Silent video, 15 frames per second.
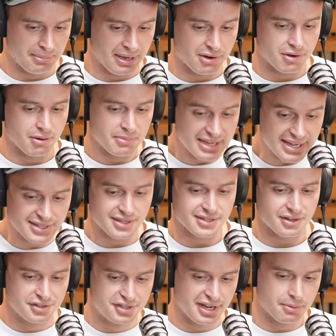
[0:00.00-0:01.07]
P R M is
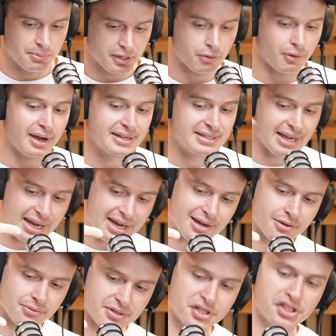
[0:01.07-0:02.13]
associated with Craig
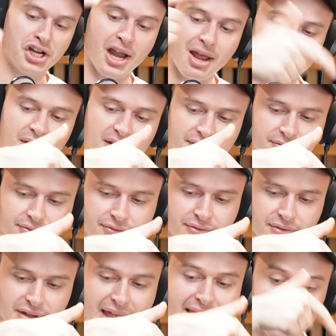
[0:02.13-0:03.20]
Dean, who is chairman of
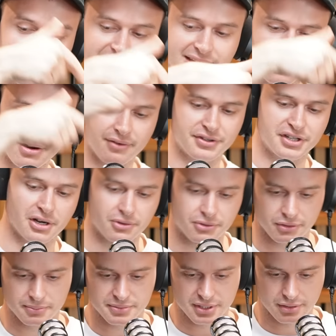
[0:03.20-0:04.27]
and C E O of Gerald Group.